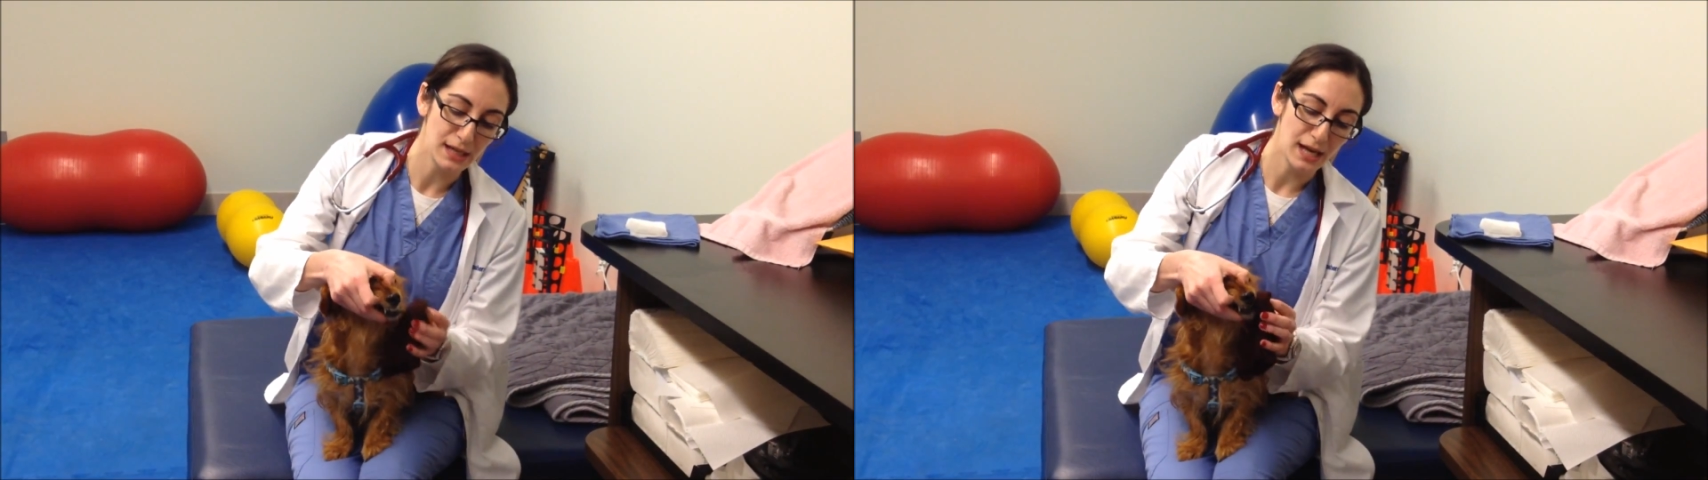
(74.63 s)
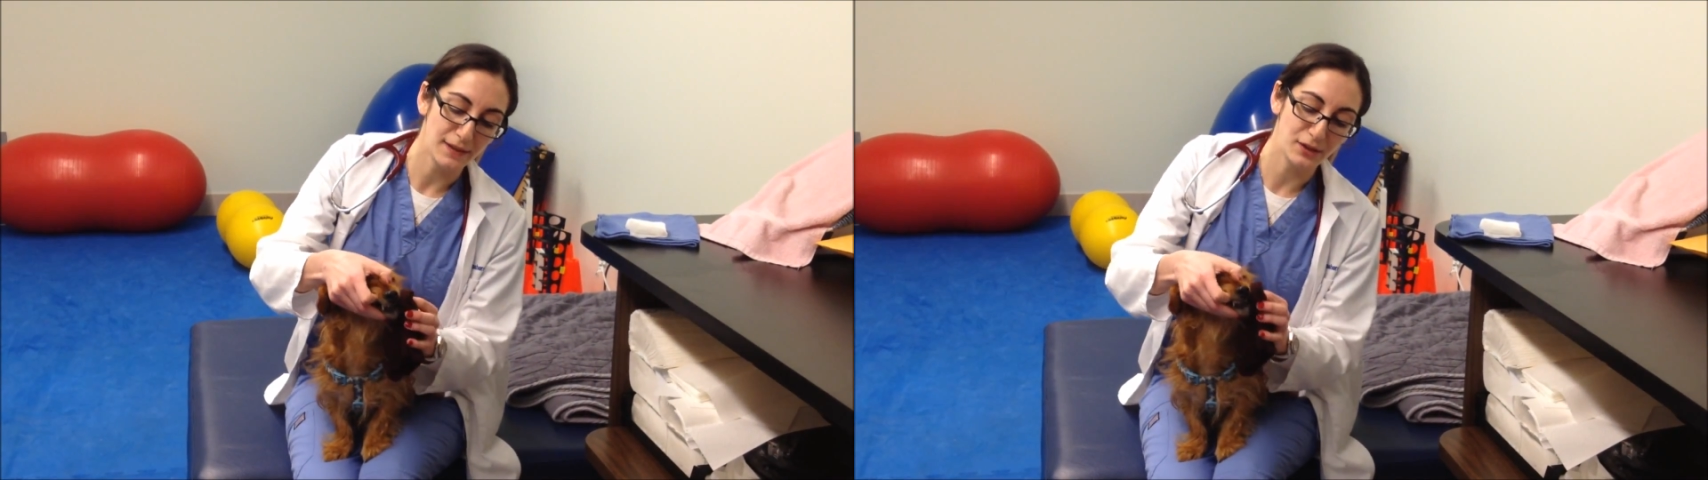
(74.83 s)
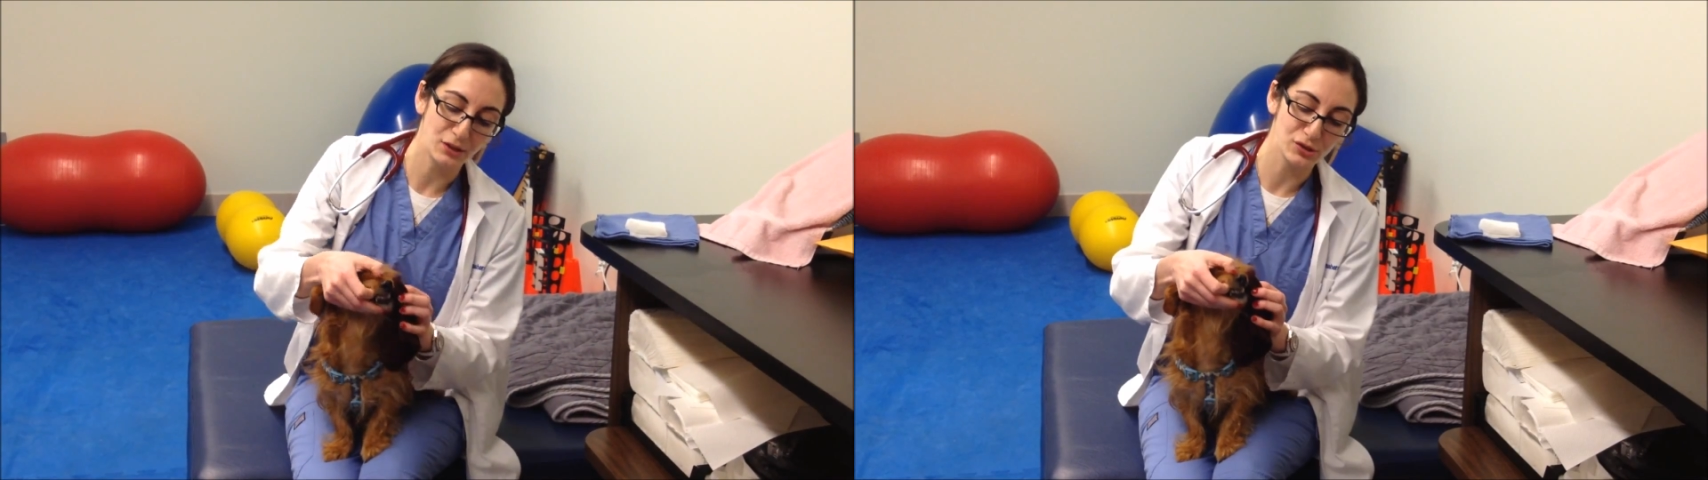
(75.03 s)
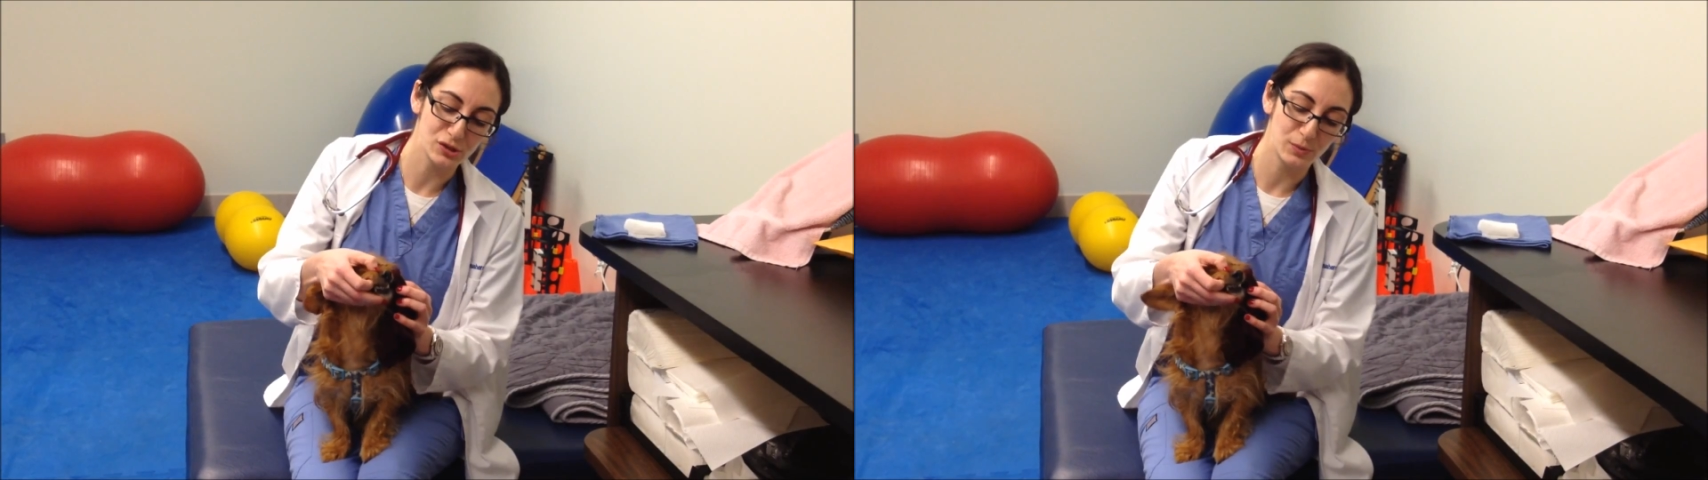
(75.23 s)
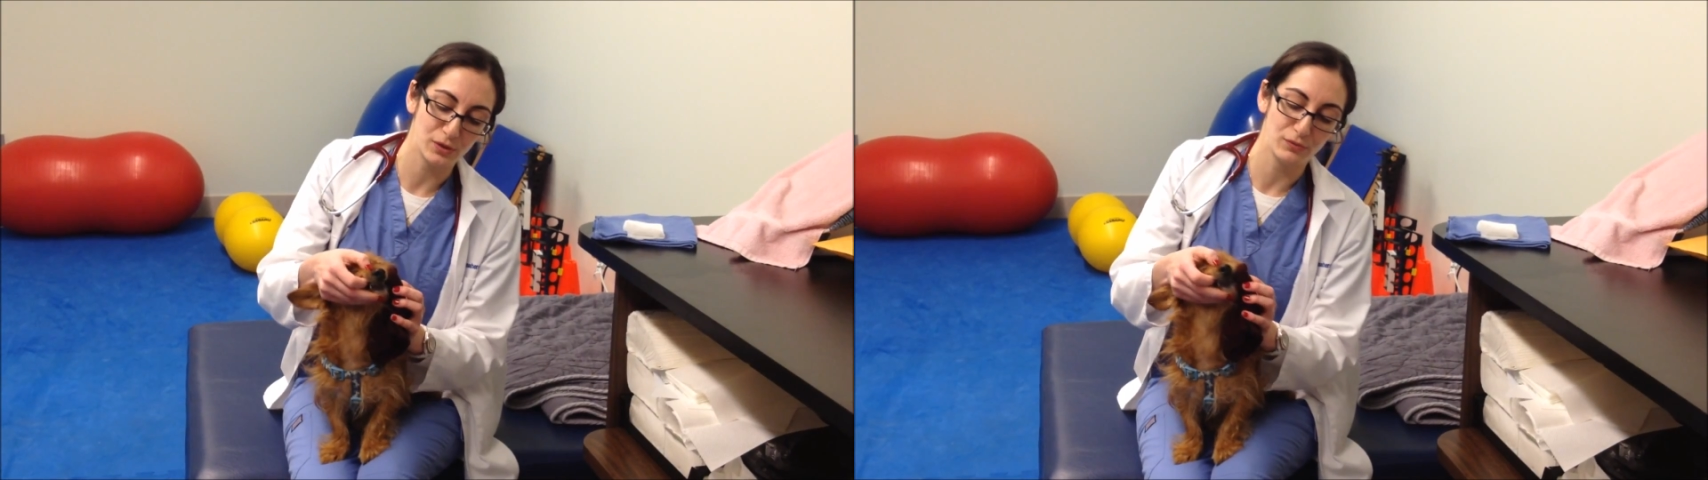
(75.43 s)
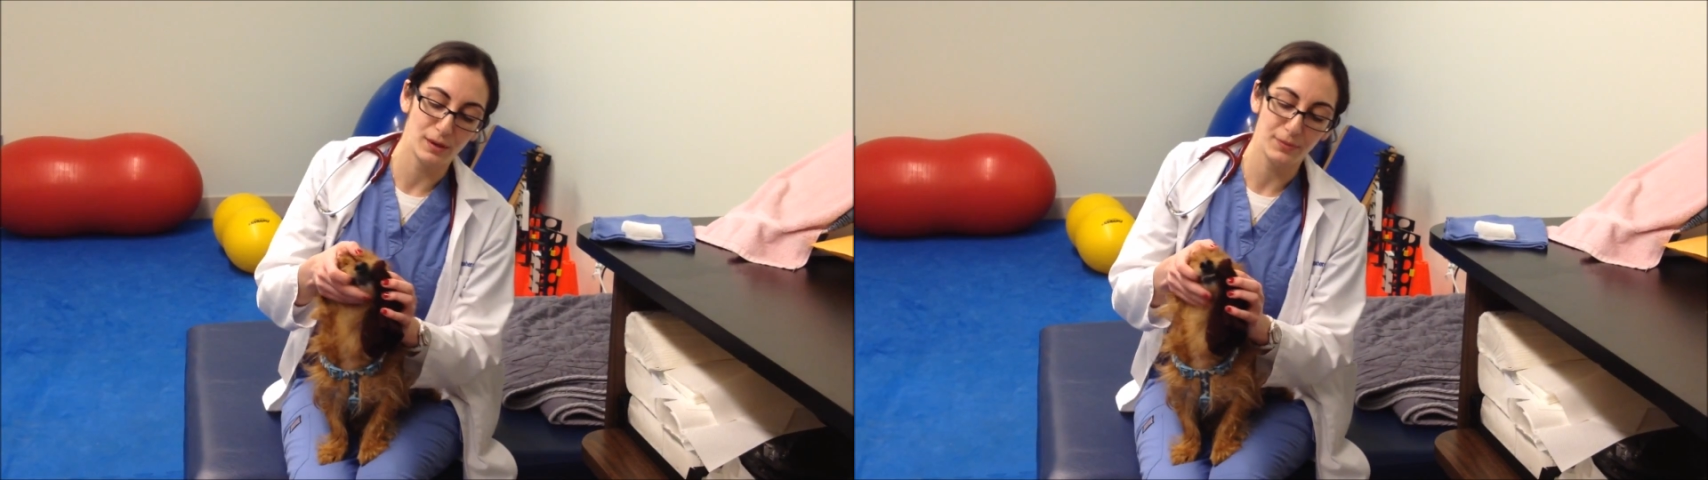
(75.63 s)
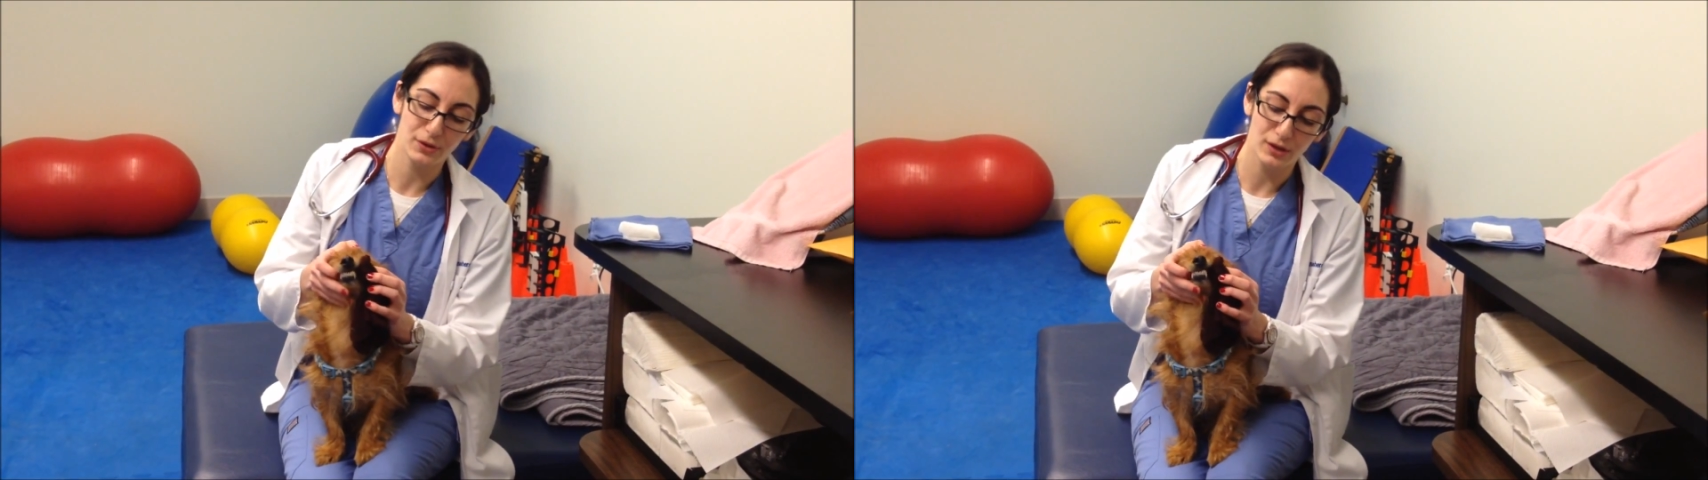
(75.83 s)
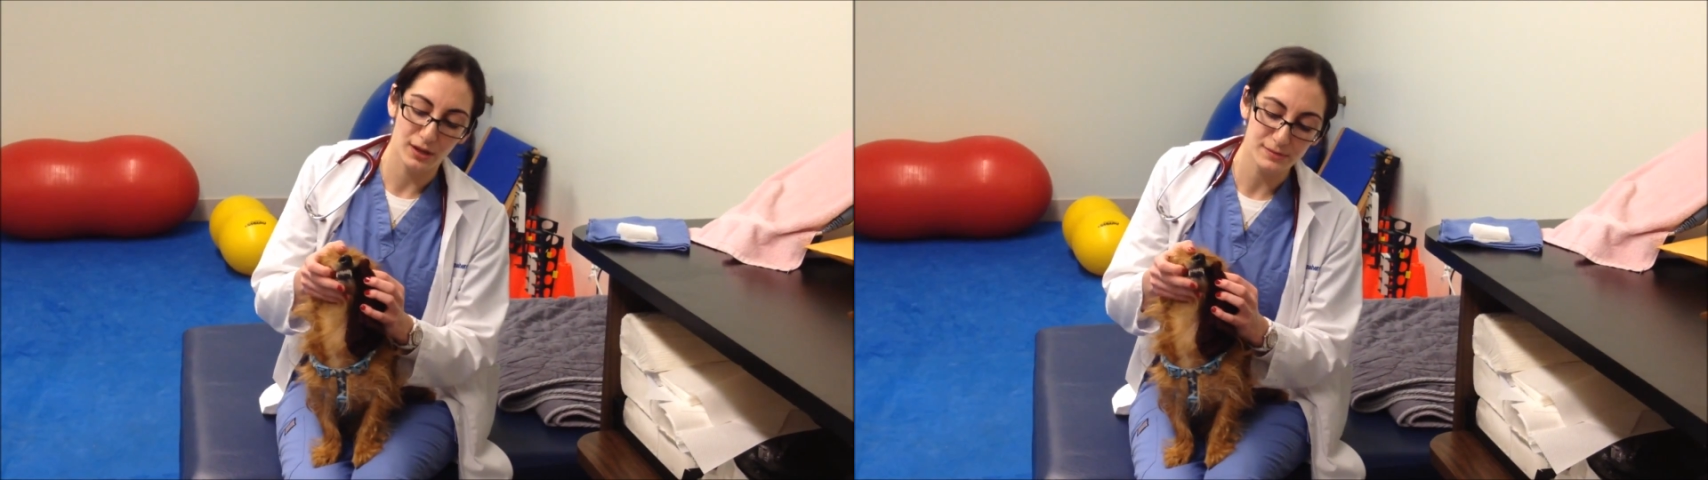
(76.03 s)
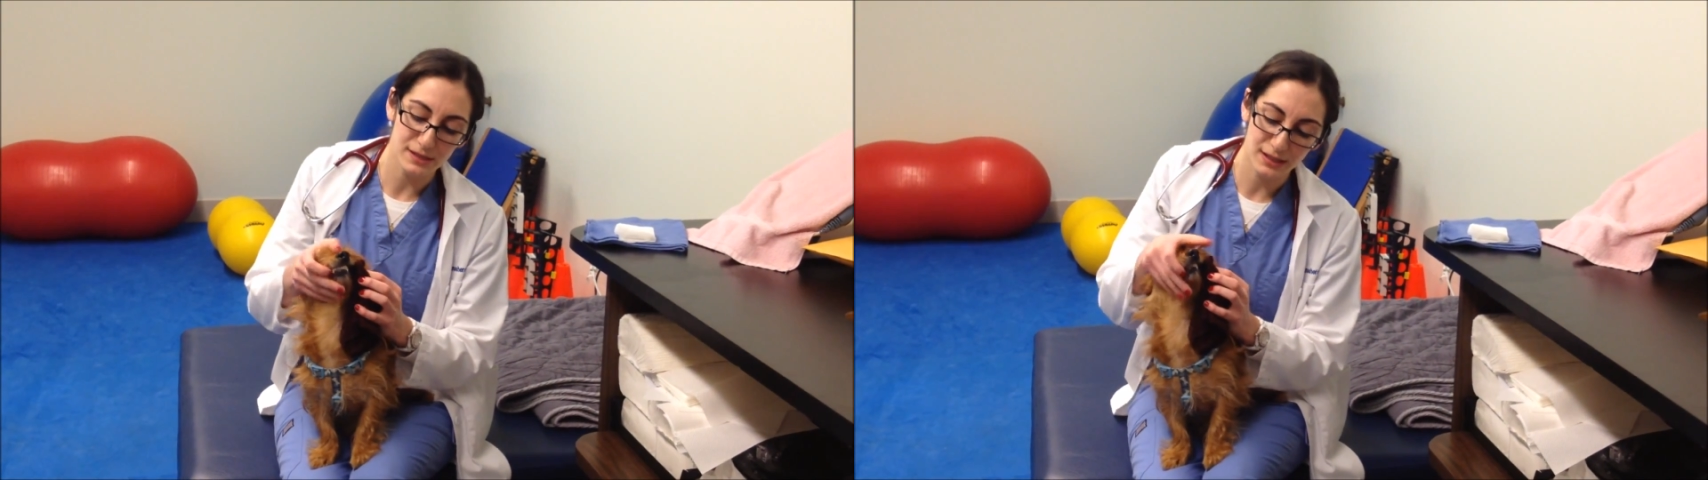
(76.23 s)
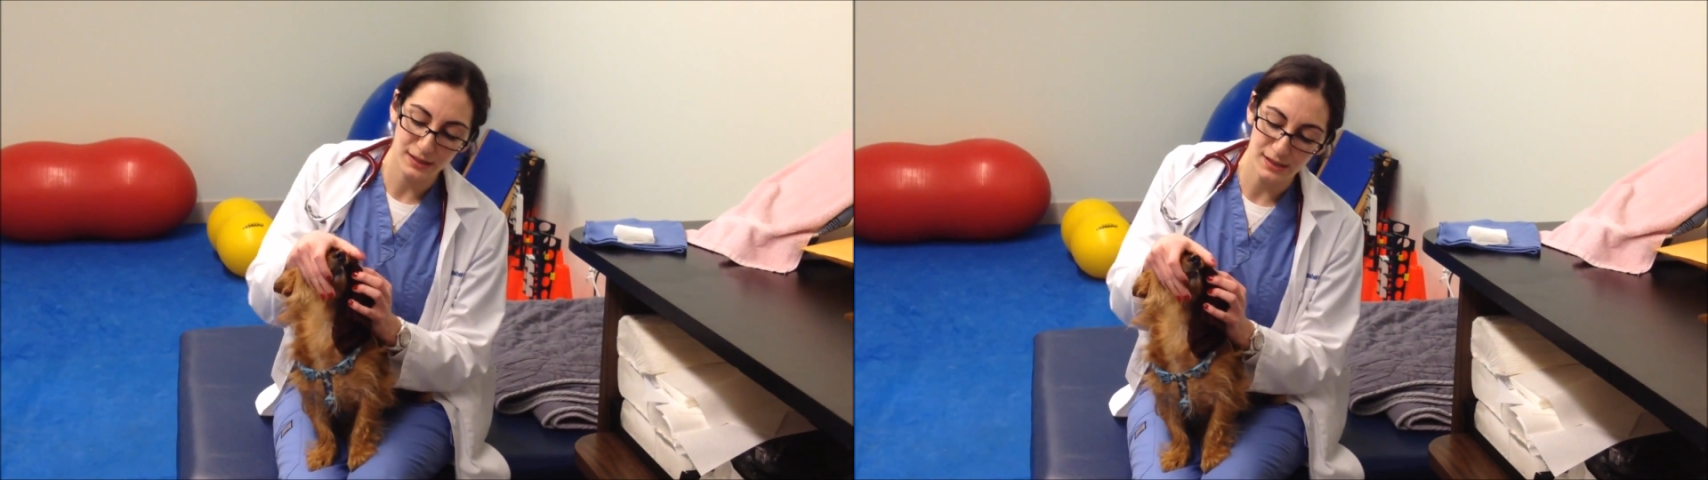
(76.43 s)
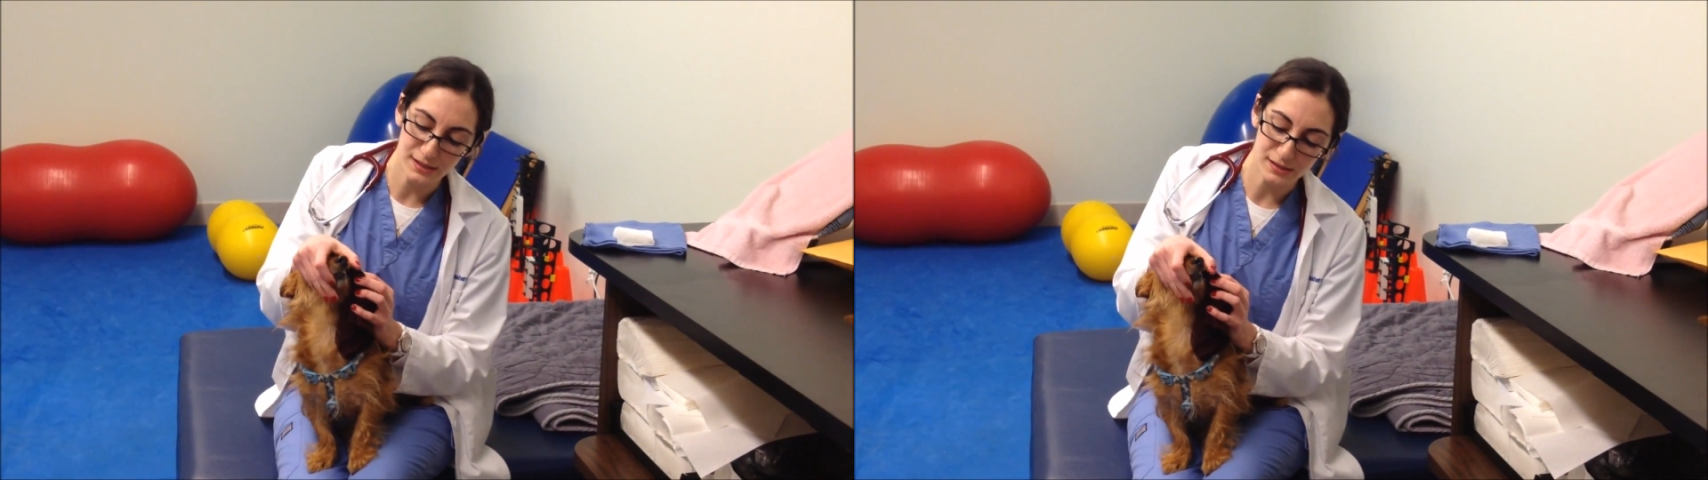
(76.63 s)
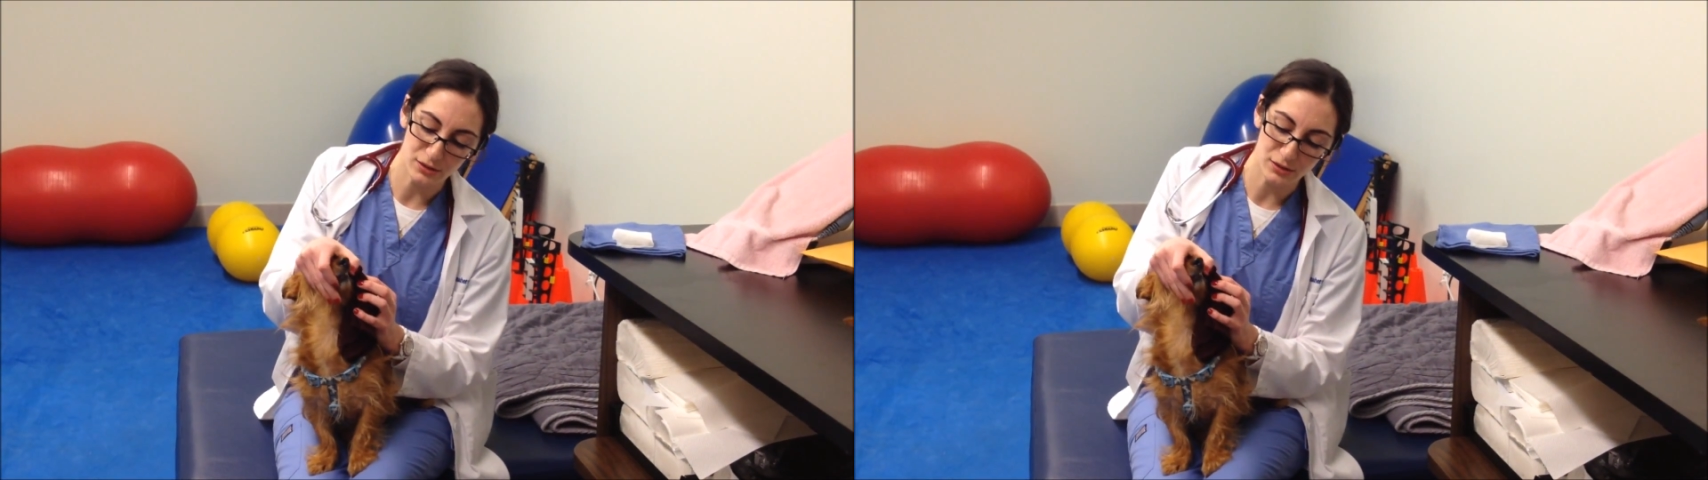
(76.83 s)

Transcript: and then you'll just want to rub their gums like this.